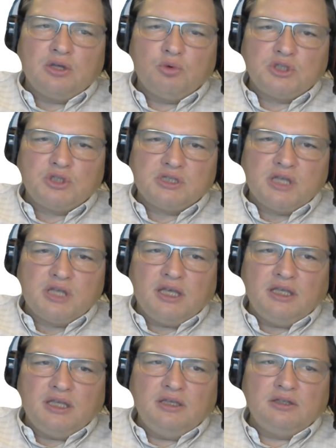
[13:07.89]
which is
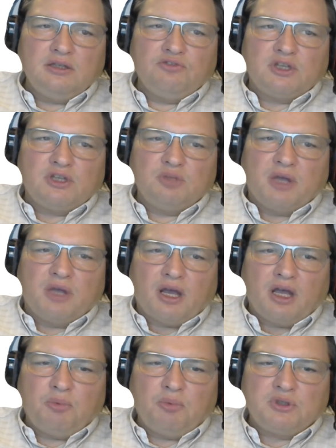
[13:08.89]
A, divided by
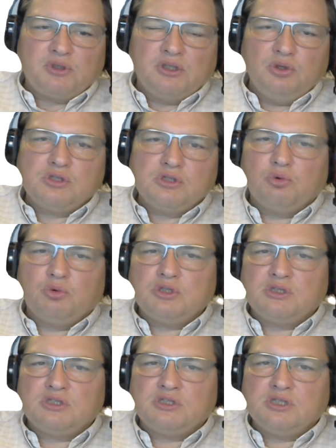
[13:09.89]
hypotenuse,
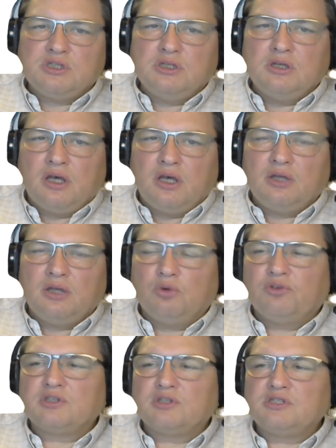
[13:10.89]
which is C, A
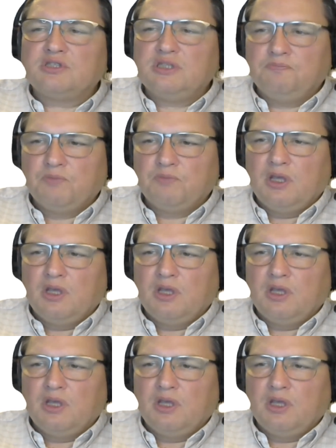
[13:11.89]
over C.